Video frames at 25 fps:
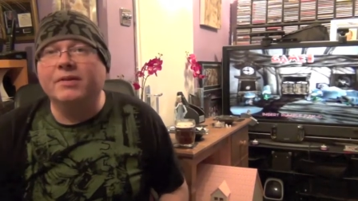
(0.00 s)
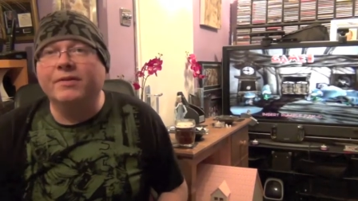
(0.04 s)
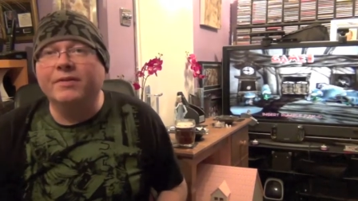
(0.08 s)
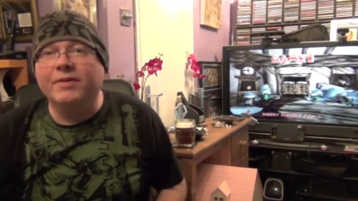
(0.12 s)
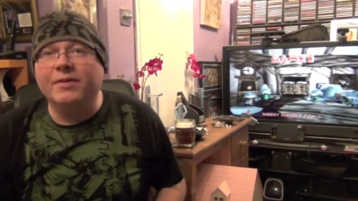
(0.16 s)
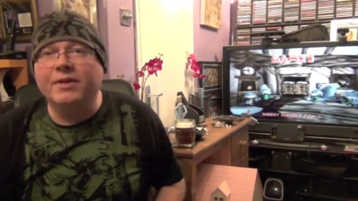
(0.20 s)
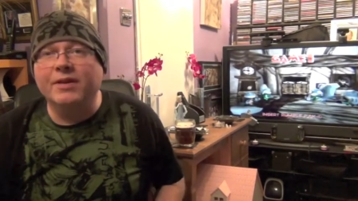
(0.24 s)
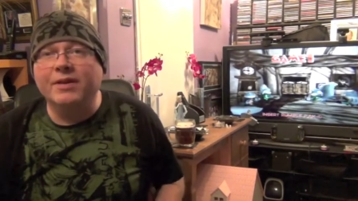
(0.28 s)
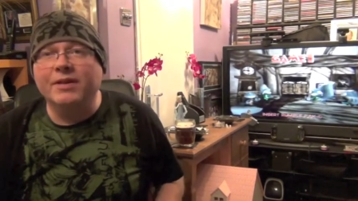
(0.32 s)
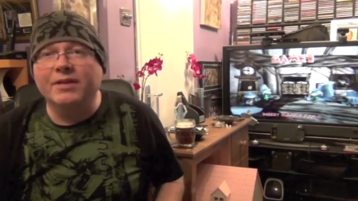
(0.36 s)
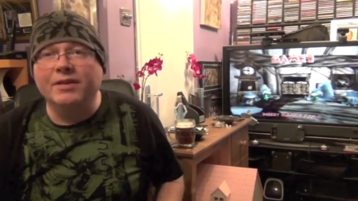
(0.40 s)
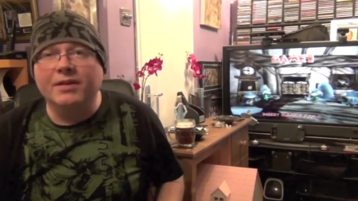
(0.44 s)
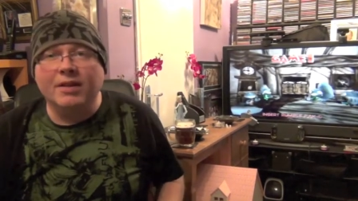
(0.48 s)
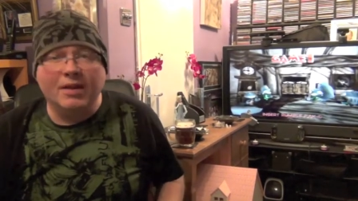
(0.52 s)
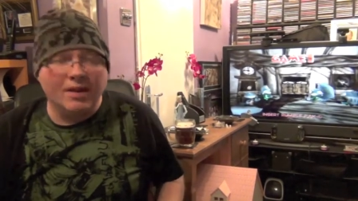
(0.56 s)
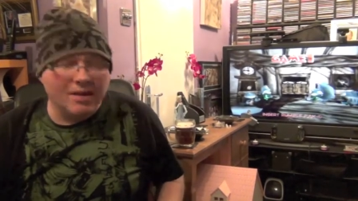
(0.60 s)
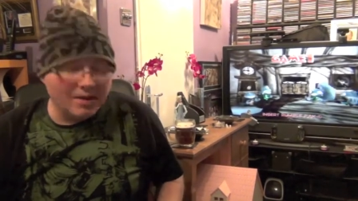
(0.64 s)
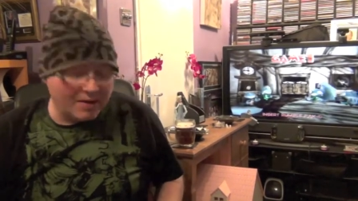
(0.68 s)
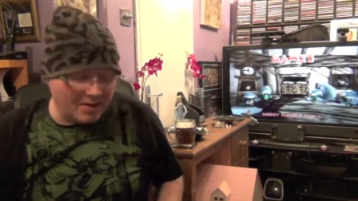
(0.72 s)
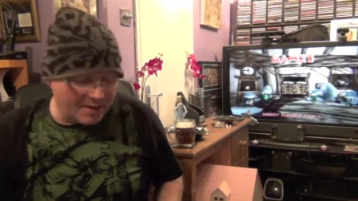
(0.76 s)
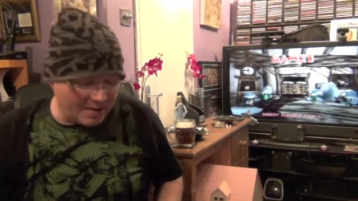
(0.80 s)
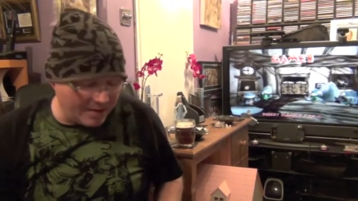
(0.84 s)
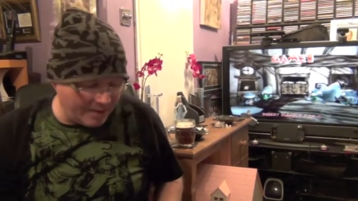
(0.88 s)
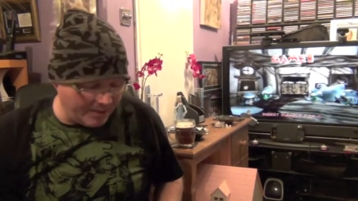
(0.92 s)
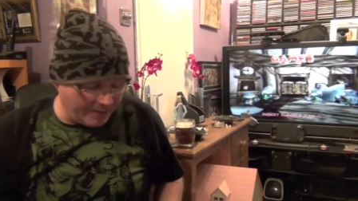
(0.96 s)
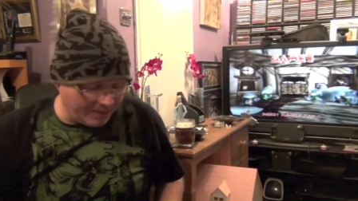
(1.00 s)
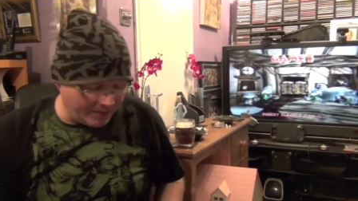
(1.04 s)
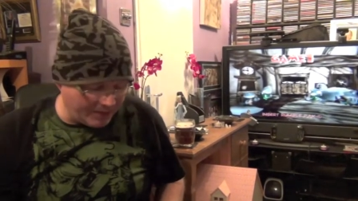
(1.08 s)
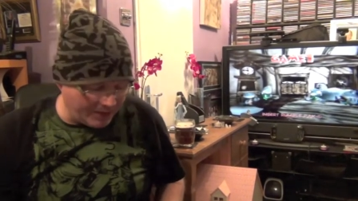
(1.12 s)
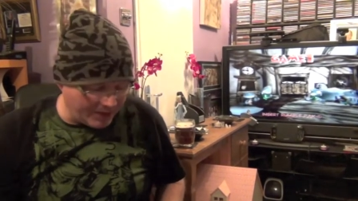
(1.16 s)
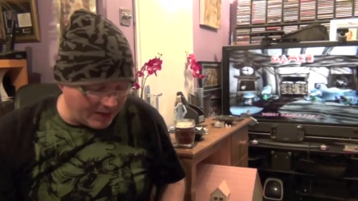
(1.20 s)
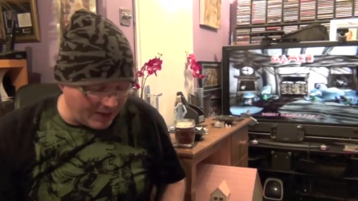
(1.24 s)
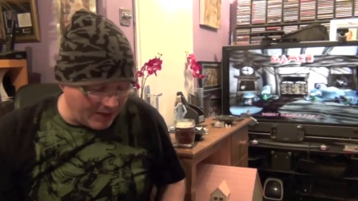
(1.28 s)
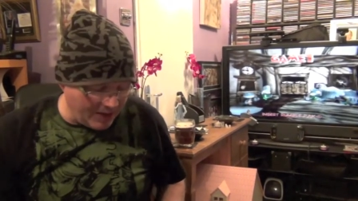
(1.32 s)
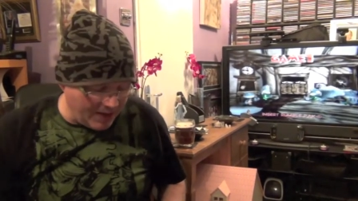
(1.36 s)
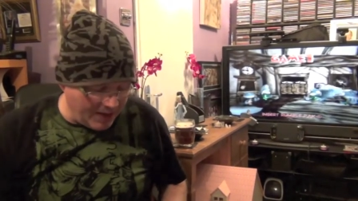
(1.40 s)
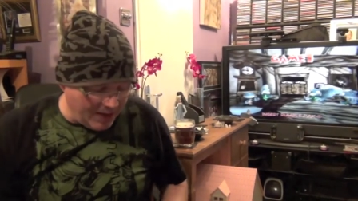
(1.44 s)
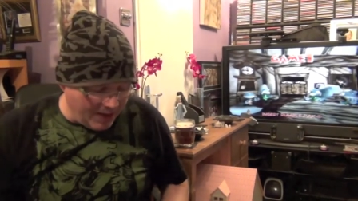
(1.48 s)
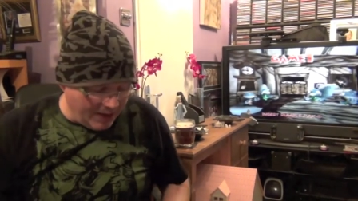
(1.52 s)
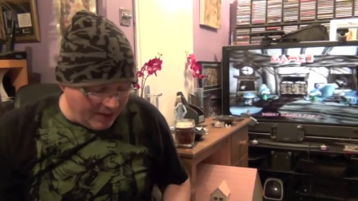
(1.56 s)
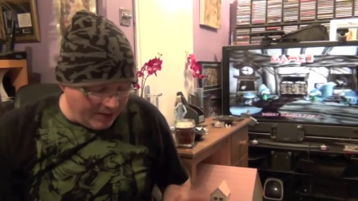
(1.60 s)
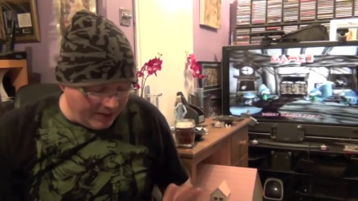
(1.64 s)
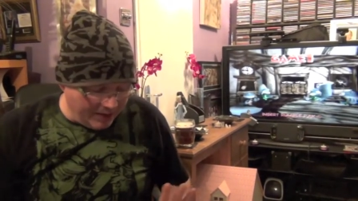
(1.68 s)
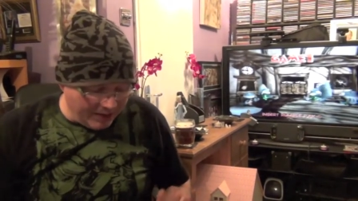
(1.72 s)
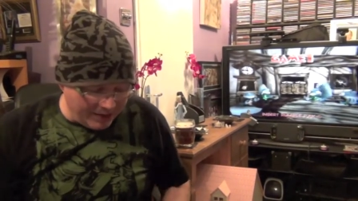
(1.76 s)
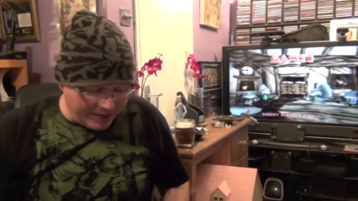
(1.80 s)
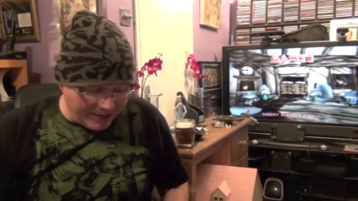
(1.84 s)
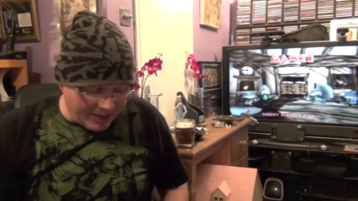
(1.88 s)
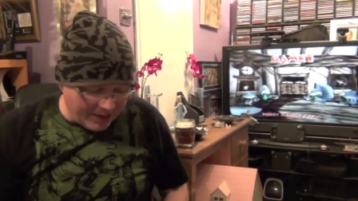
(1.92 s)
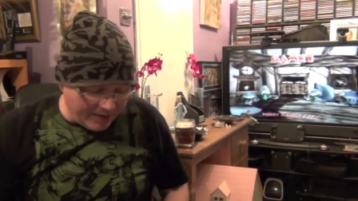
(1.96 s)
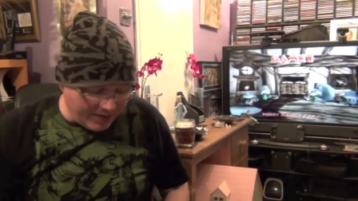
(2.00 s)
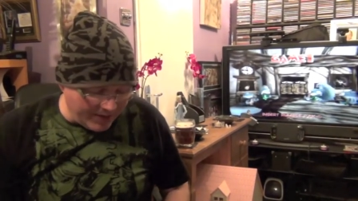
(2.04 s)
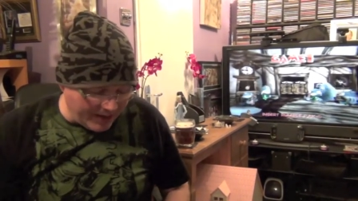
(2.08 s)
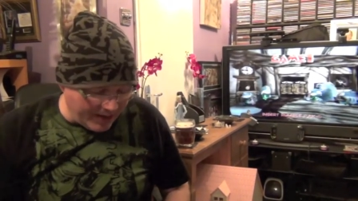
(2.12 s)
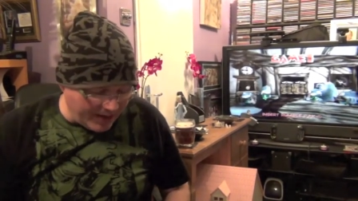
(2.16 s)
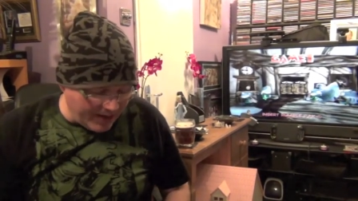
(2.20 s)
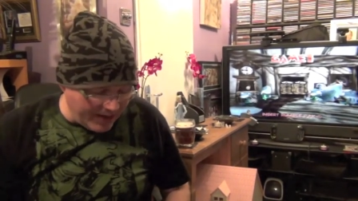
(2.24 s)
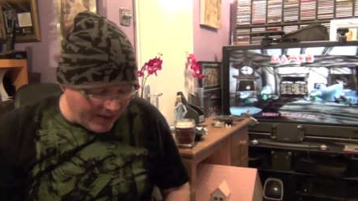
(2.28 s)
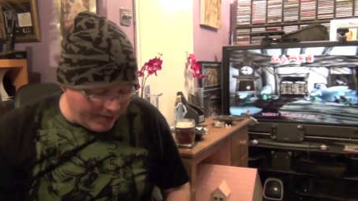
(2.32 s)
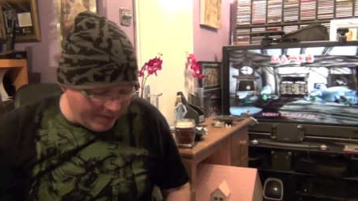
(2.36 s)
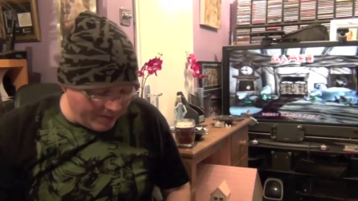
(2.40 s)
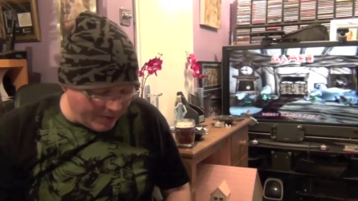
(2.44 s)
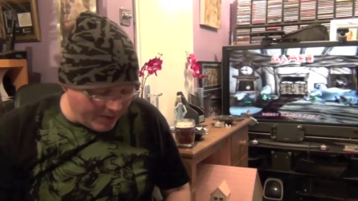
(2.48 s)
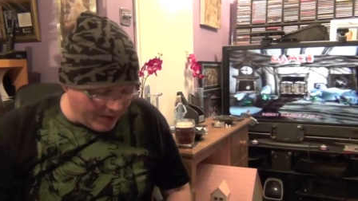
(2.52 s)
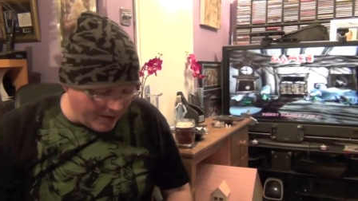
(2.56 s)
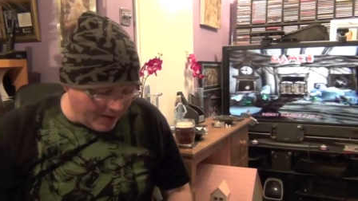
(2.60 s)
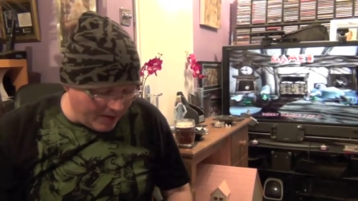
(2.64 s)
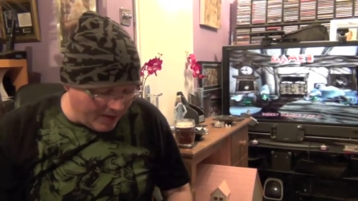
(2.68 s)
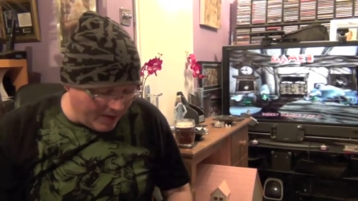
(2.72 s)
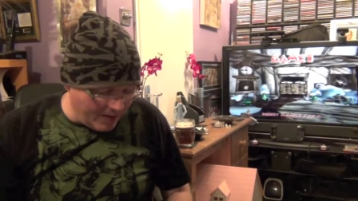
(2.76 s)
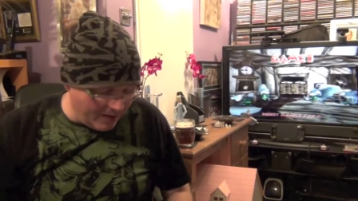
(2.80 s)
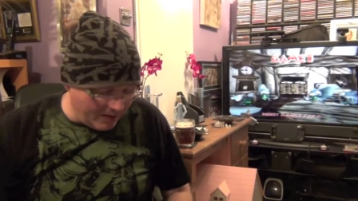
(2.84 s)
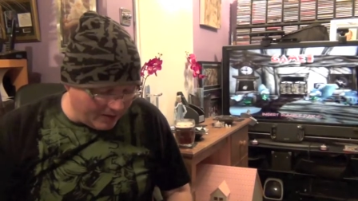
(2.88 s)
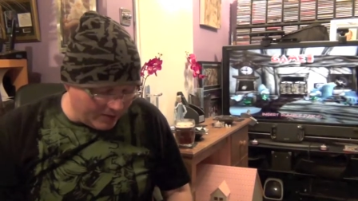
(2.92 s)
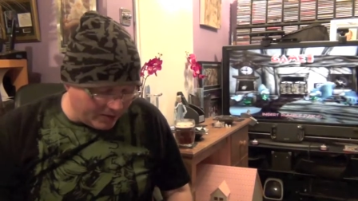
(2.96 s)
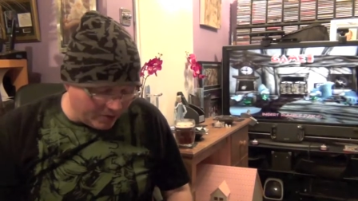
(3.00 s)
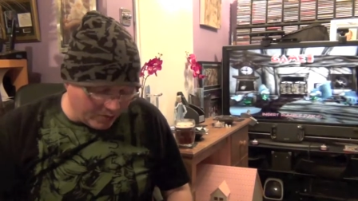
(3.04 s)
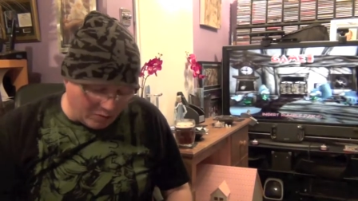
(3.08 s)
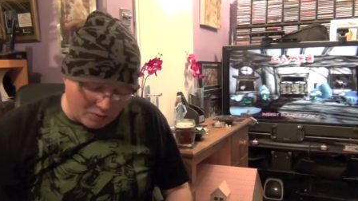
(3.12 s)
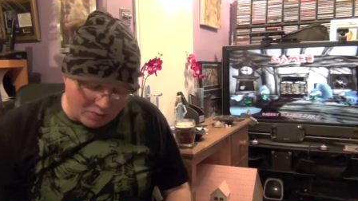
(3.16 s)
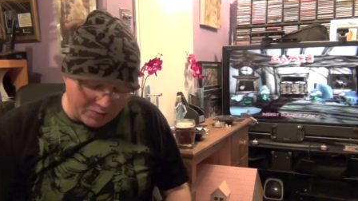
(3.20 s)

to find. This other game, the